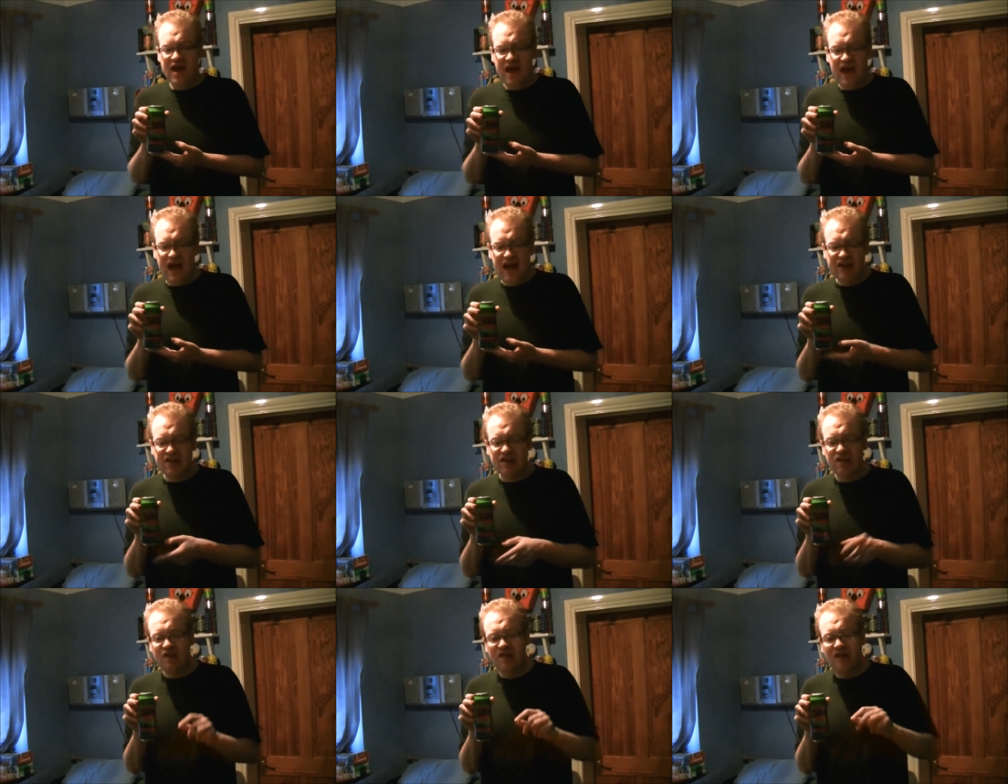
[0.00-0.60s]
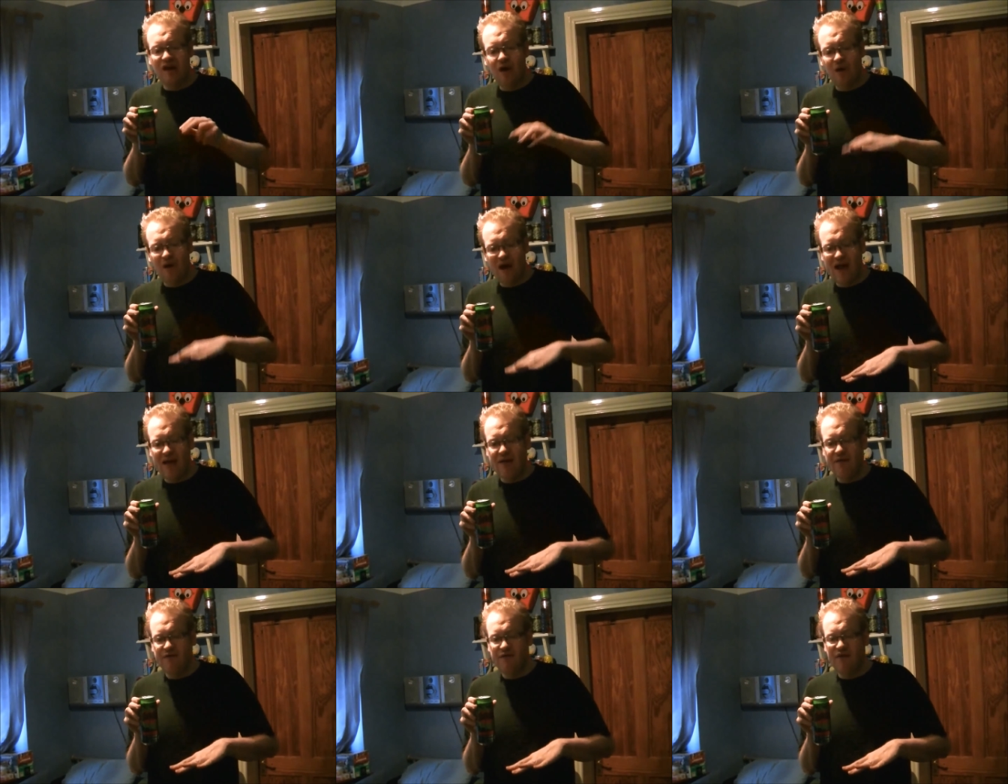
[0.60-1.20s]
It's a
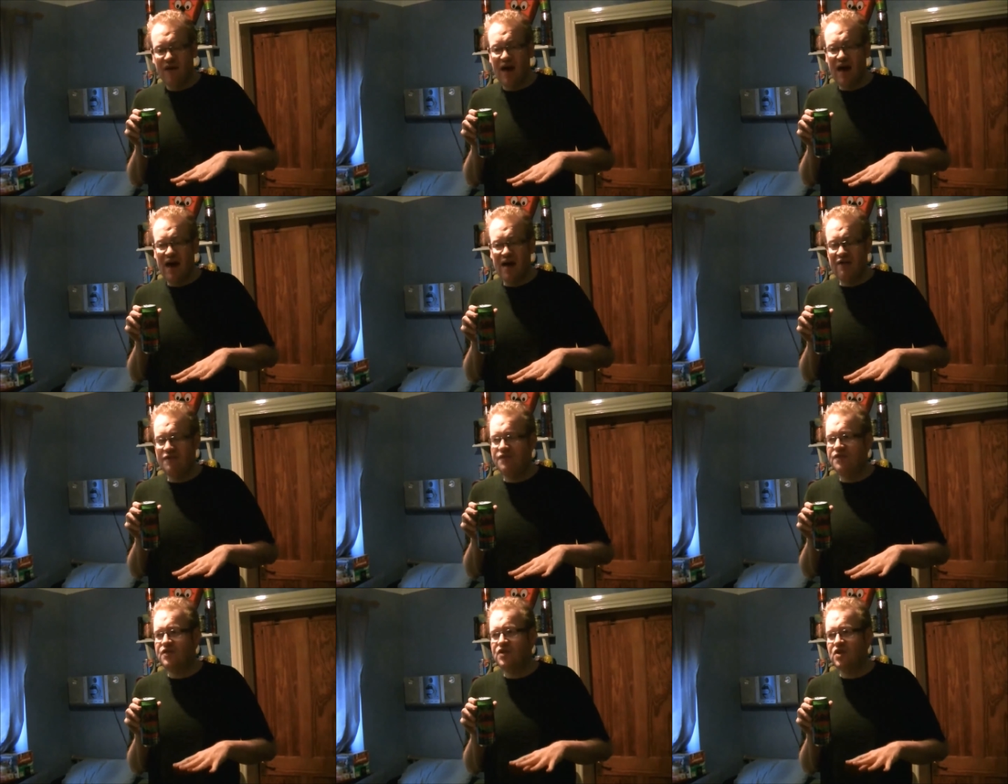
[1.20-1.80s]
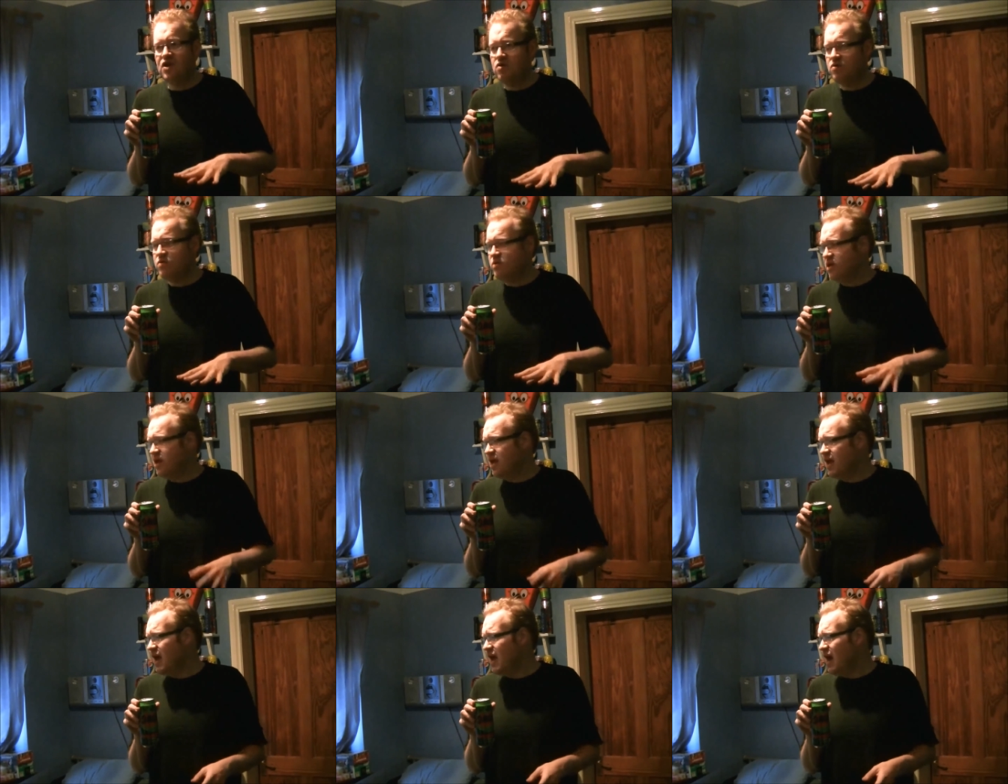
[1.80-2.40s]
low-end five, so
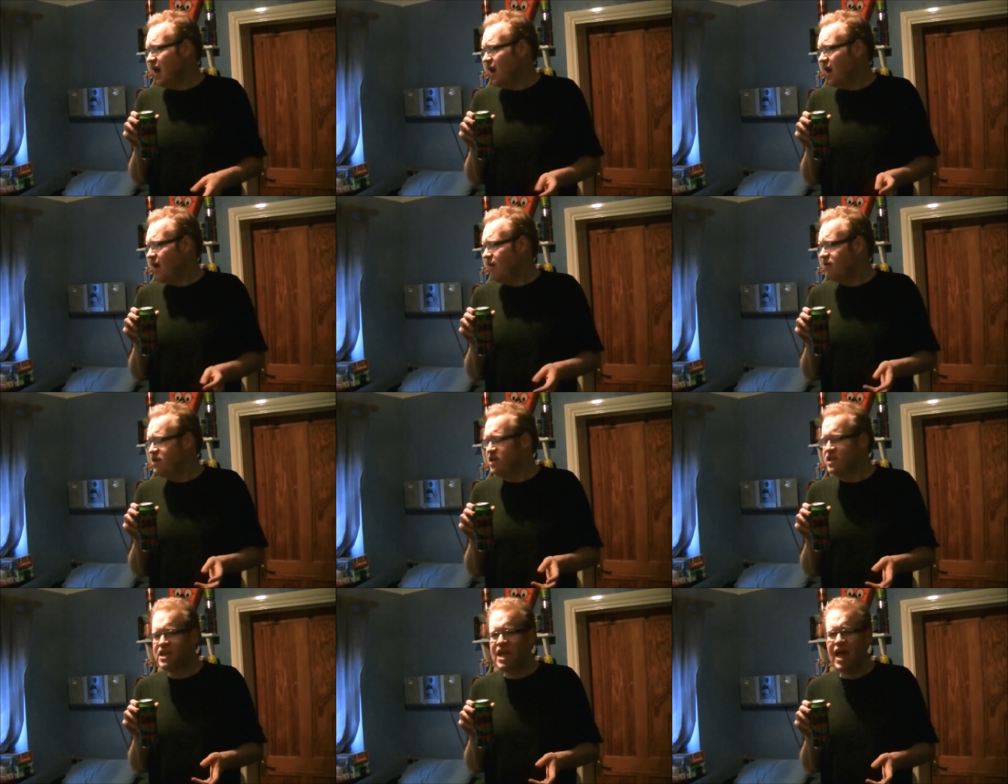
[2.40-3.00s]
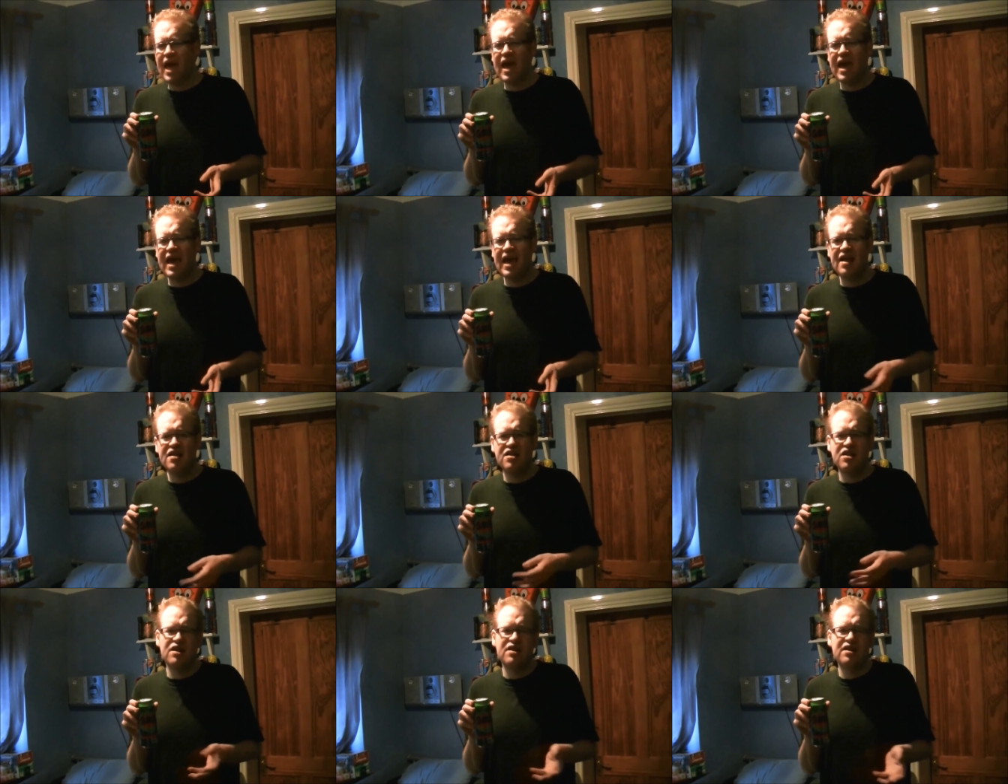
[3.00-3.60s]
I would say
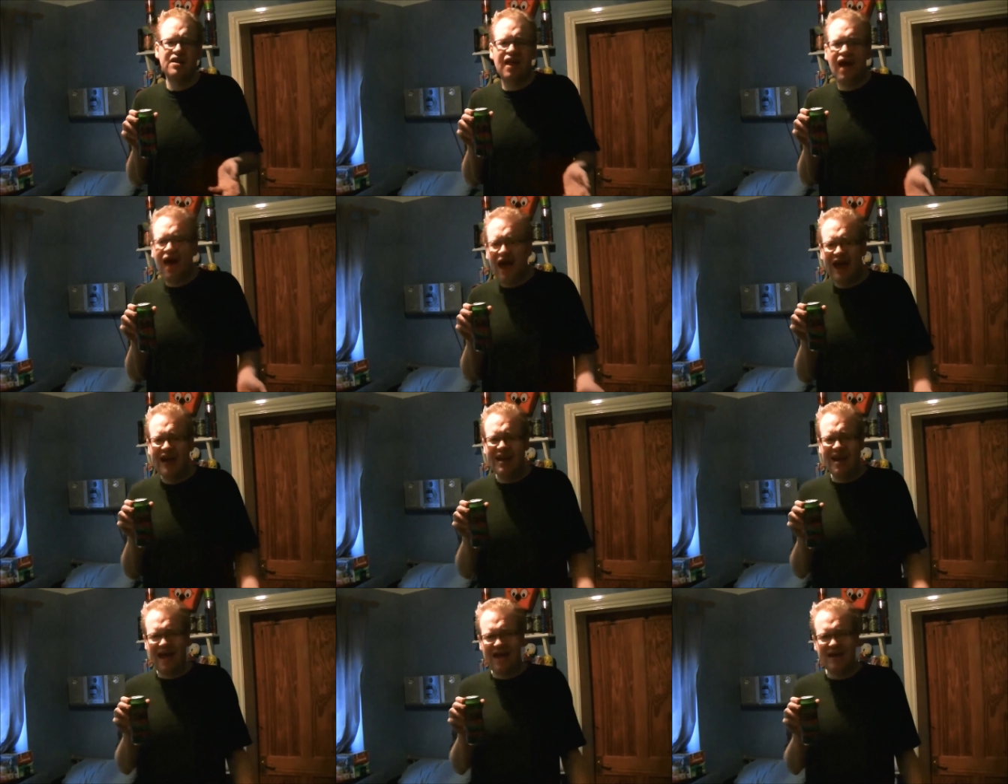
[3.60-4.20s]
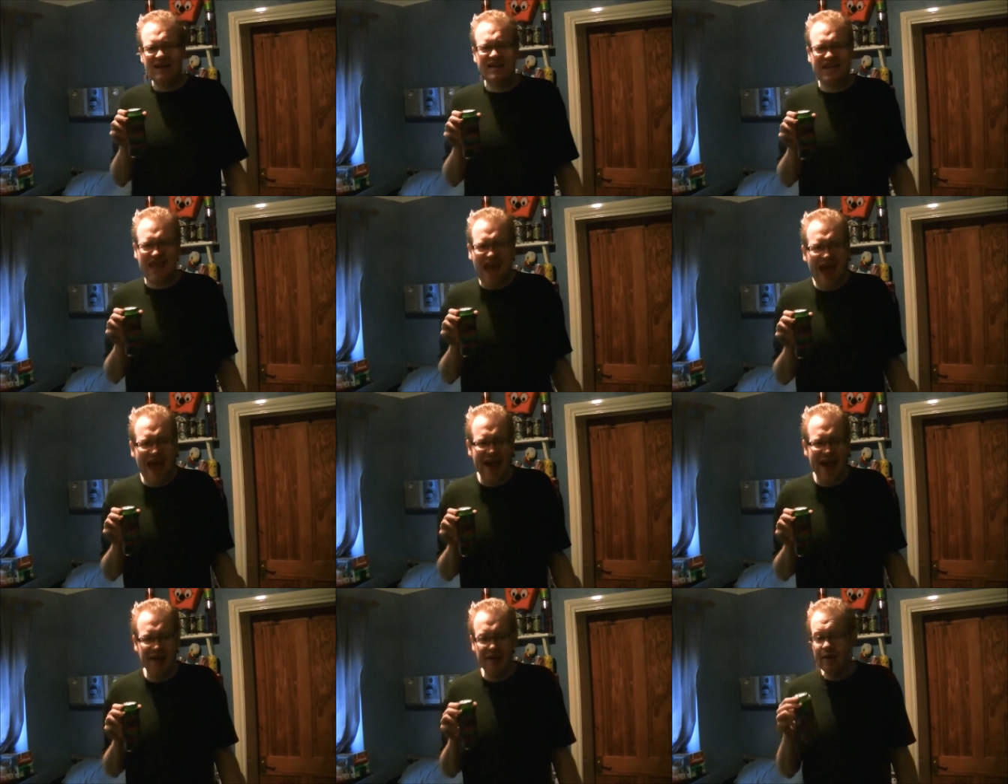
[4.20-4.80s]
it's a nine out of
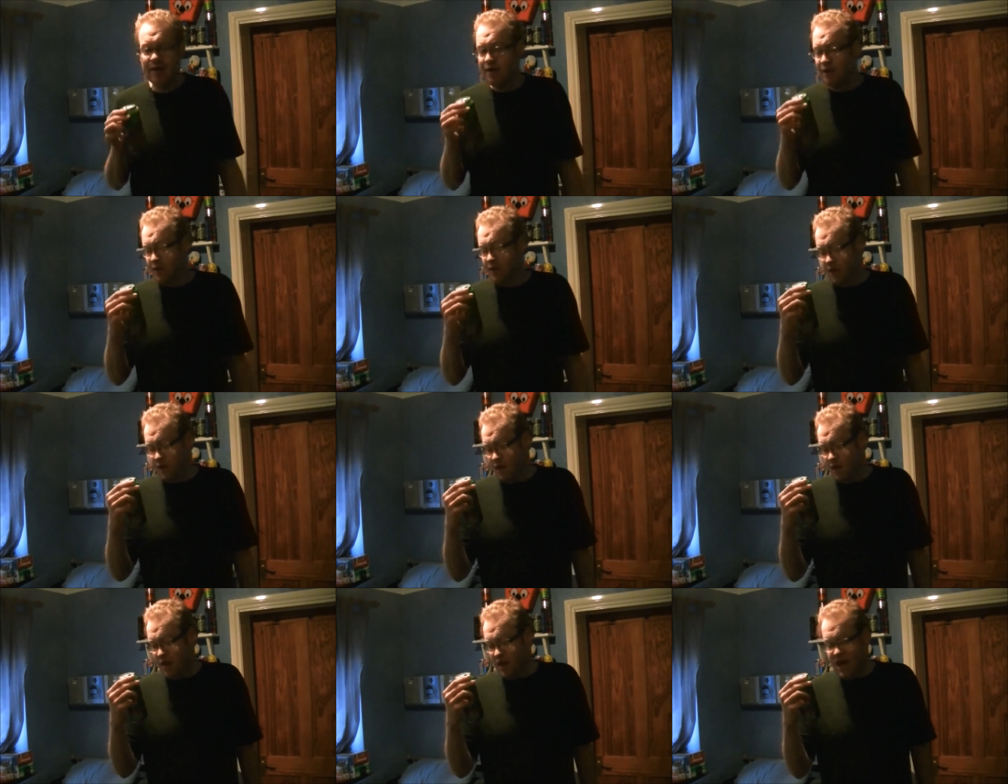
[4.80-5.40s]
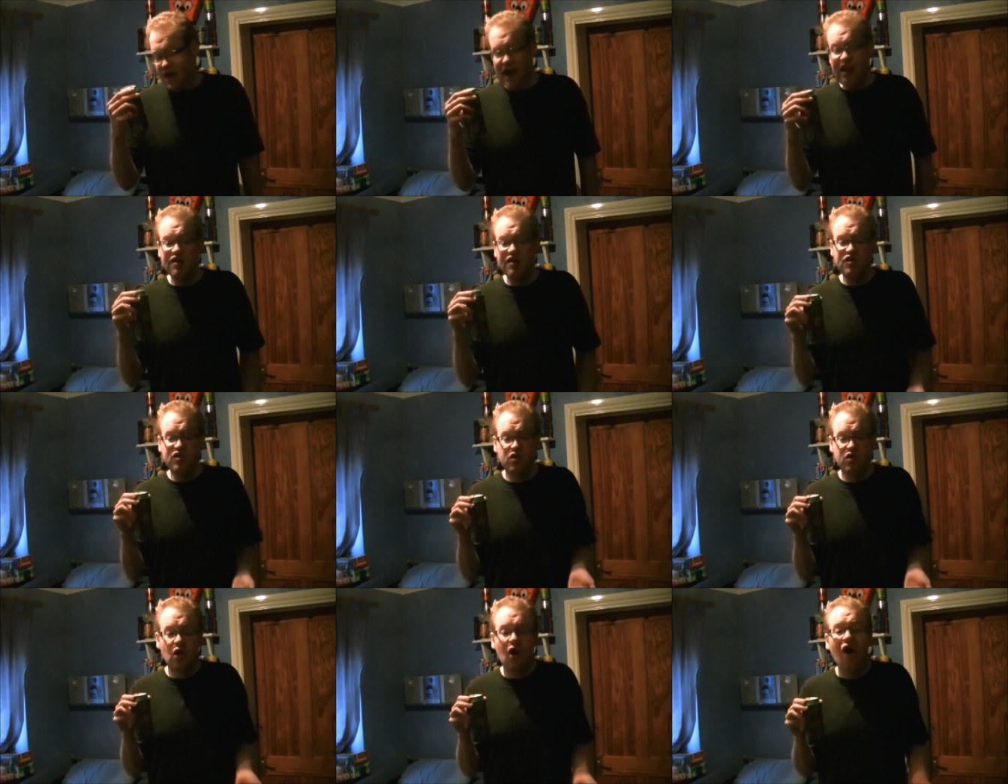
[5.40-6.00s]
ten. It's
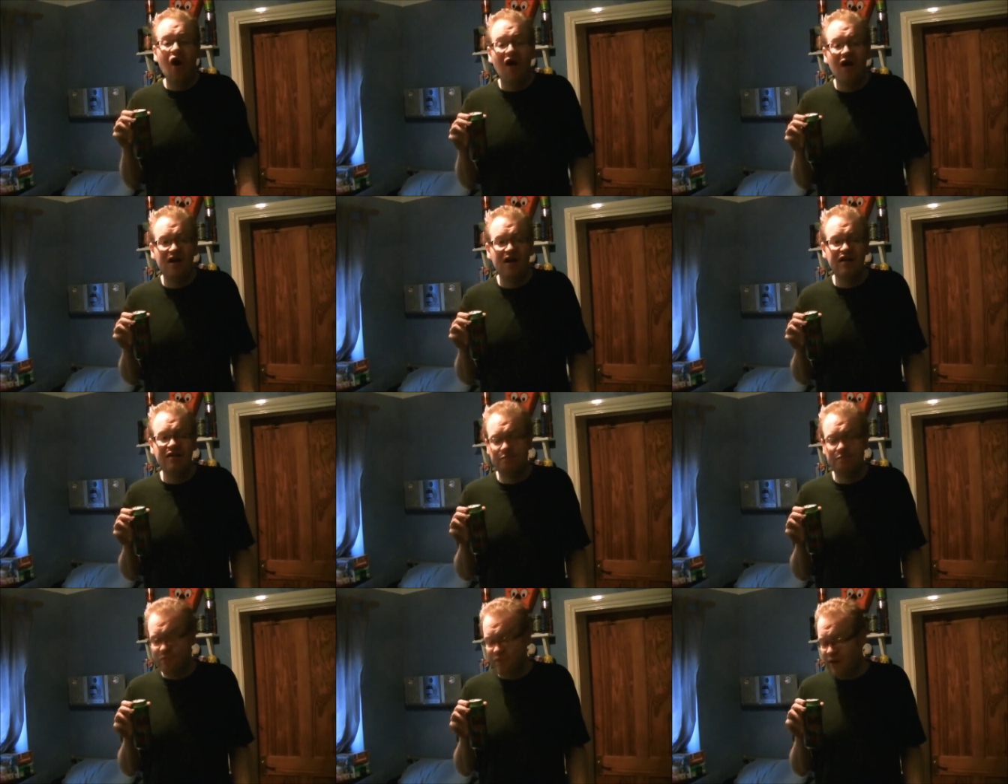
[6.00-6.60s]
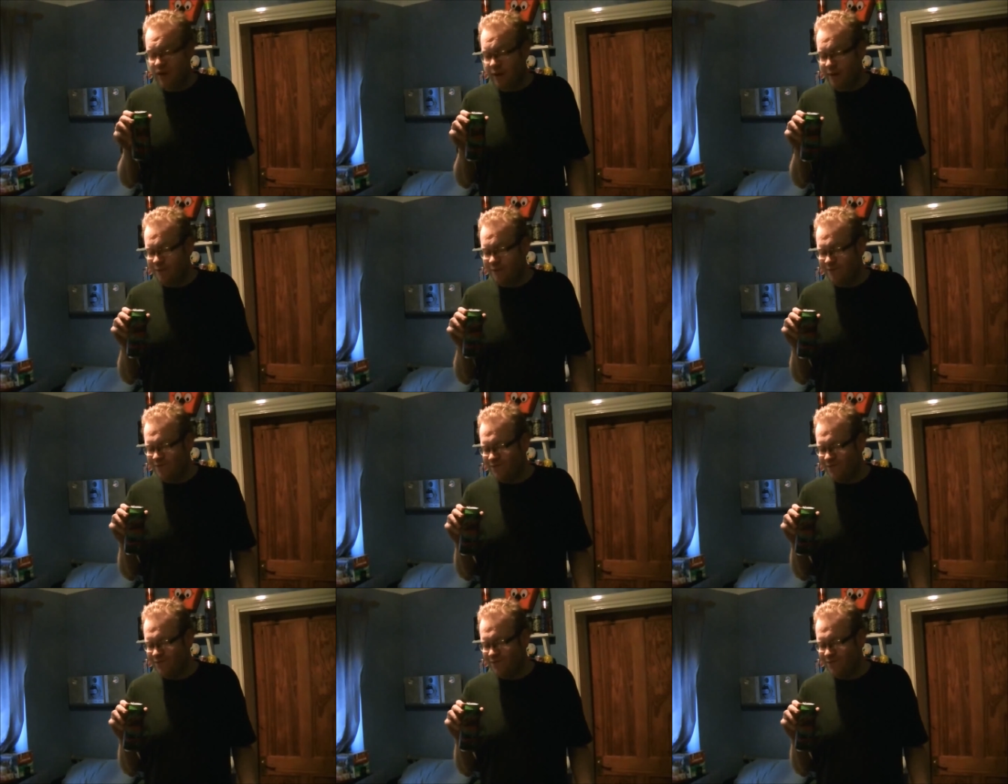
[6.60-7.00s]
good, but